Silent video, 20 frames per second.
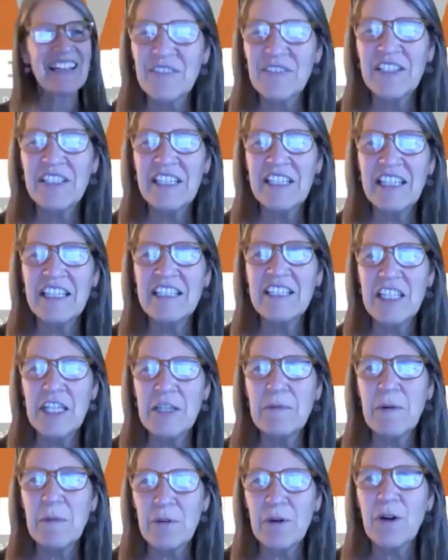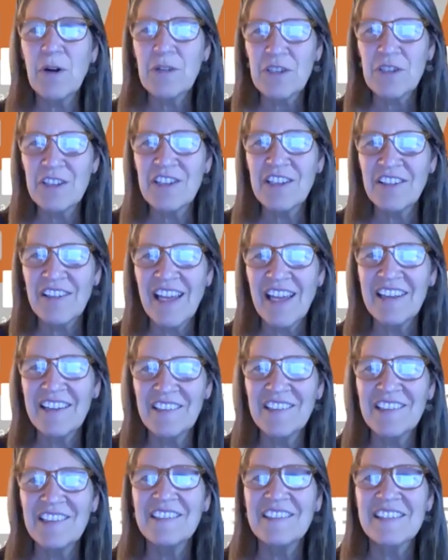neat, a team approach to that
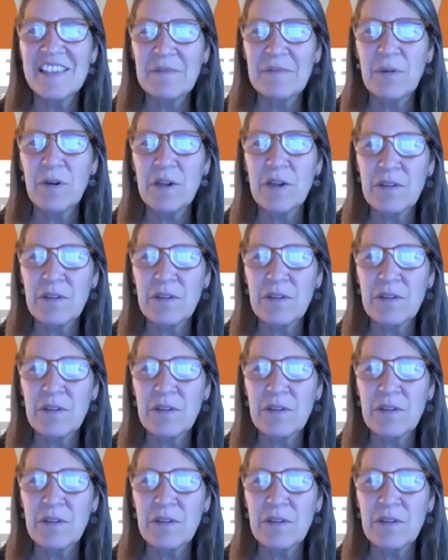whole support group.